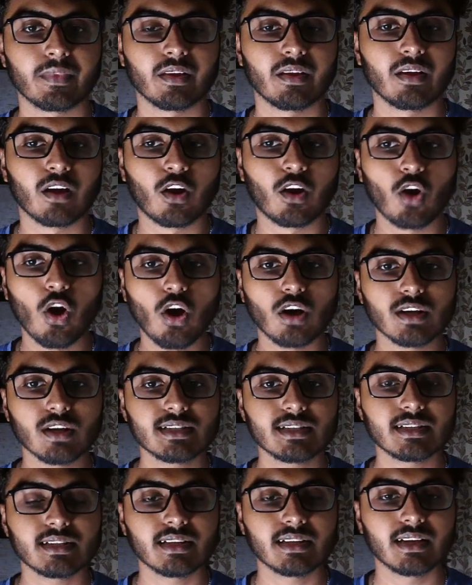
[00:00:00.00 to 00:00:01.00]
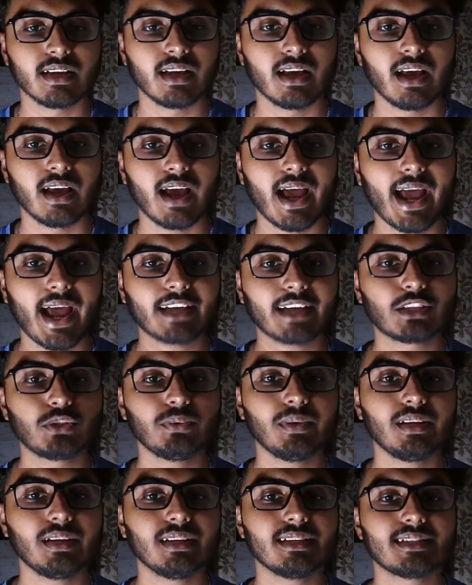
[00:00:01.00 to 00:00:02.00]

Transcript: Gross actually